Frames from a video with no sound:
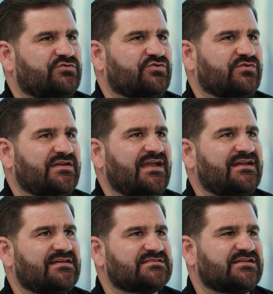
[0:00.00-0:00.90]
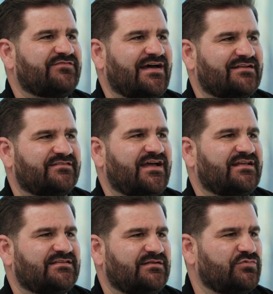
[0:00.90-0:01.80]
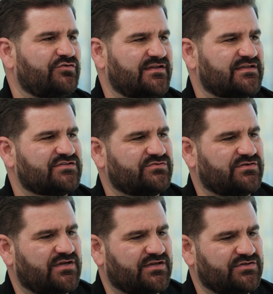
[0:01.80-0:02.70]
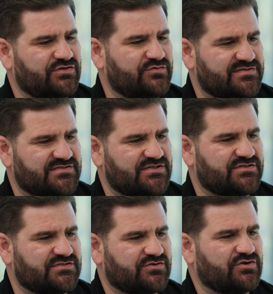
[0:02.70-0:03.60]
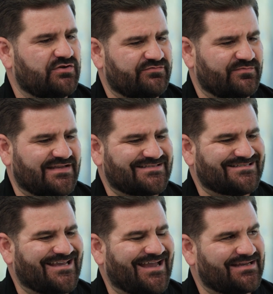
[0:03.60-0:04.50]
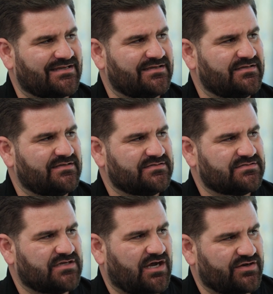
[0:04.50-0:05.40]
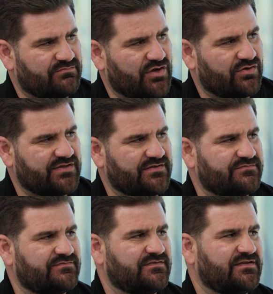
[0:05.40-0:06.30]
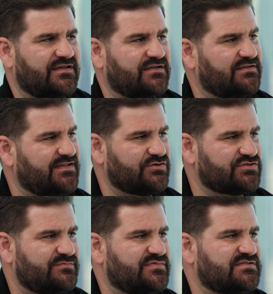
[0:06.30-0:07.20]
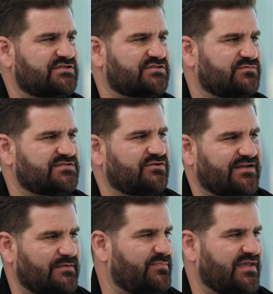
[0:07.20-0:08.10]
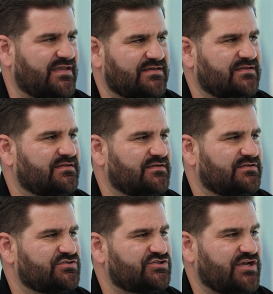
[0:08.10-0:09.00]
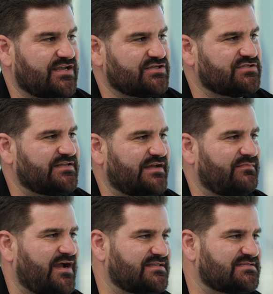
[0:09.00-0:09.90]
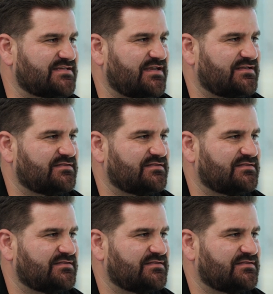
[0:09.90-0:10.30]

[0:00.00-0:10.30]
creating stuff out of that, and then moving into a new position. So going from like tech to automotive in a leadership position, was there like a big change in that mindset